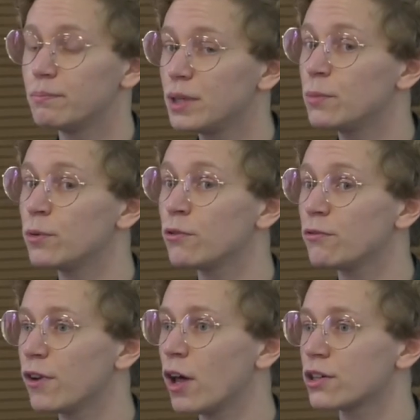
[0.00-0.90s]
people
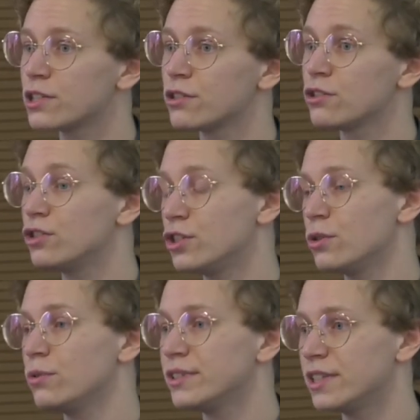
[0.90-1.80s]
flocked
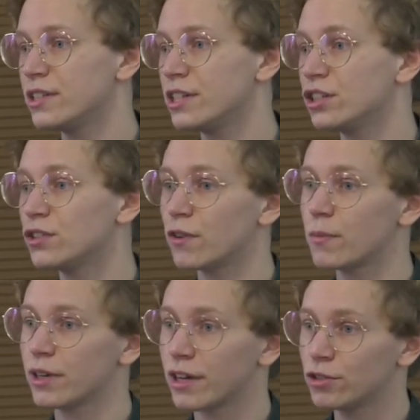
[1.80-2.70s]
to cities
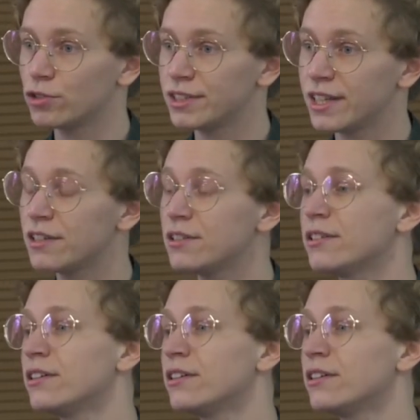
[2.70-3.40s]
from the countryside